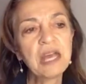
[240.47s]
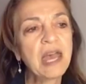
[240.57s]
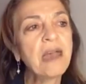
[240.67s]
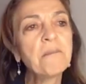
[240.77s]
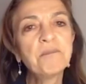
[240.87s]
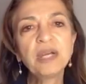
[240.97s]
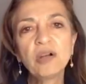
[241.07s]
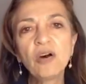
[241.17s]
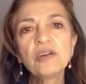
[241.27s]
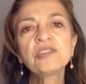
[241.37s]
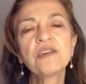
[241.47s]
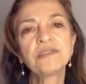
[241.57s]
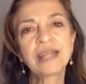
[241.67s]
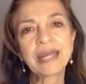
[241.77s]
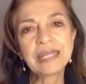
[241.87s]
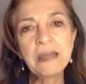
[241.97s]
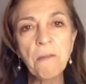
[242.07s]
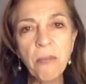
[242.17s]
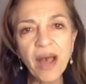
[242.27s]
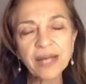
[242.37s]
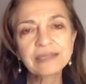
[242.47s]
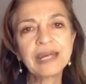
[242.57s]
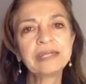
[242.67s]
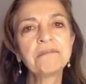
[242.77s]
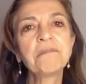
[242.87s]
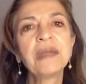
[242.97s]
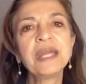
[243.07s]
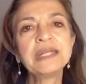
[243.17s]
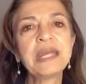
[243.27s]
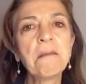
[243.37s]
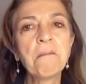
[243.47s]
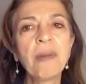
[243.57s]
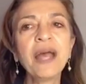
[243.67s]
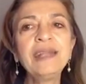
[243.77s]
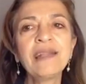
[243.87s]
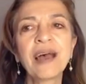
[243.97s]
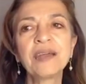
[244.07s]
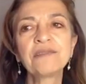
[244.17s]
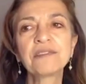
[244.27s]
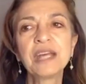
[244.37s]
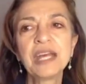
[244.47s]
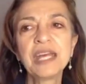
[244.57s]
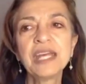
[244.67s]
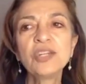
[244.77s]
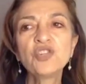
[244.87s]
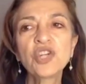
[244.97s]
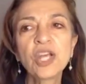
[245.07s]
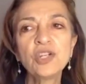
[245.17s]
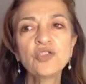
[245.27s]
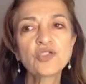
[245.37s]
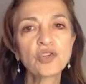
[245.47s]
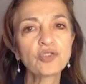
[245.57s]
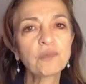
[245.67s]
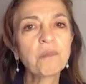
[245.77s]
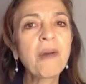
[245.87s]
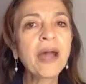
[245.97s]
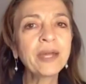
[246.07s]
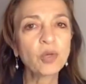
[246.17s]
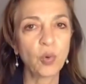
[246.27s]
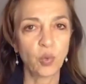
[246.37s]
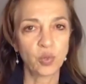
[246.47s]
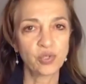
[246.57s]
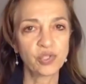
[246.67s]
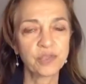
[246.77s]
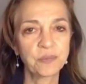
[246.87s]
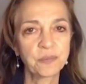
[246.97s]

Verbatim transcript: And because of that impact that it made in my life, it changed my course.